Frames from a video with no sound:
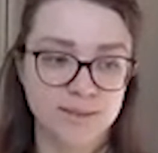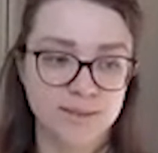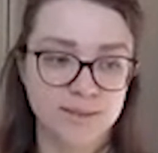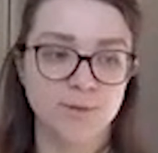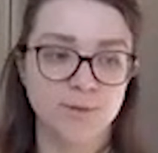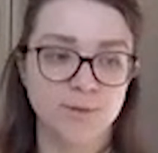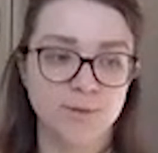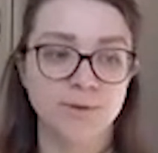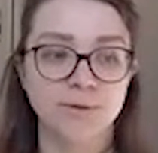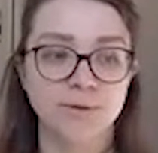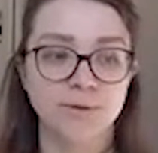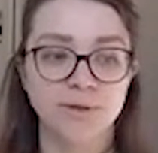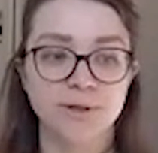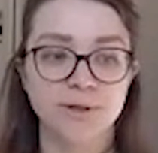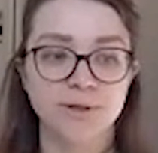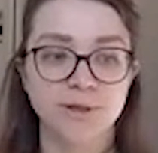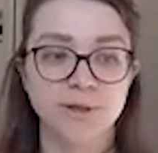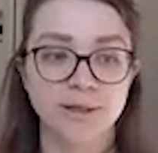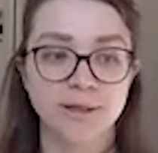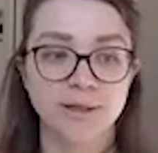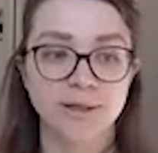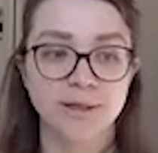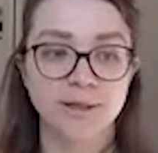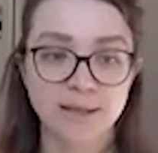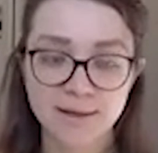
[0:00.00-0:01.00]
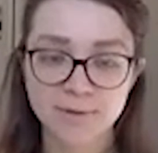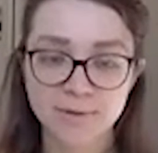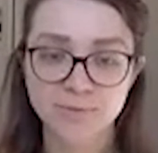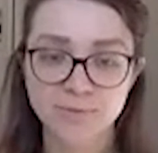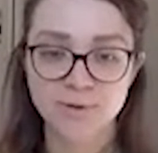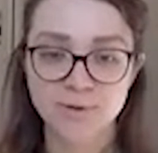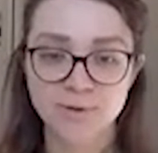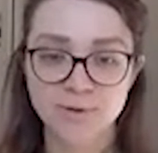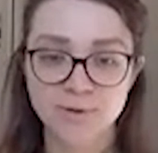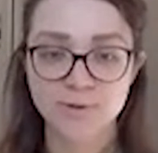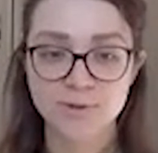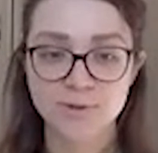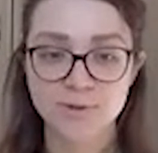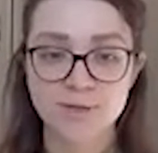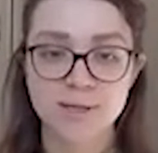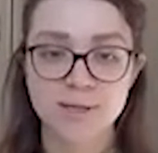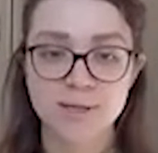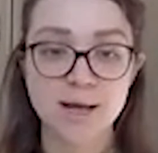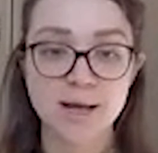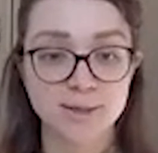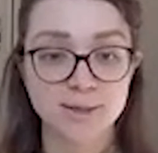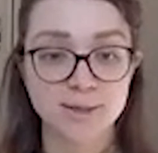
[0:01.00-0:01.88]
is no longer a client of yours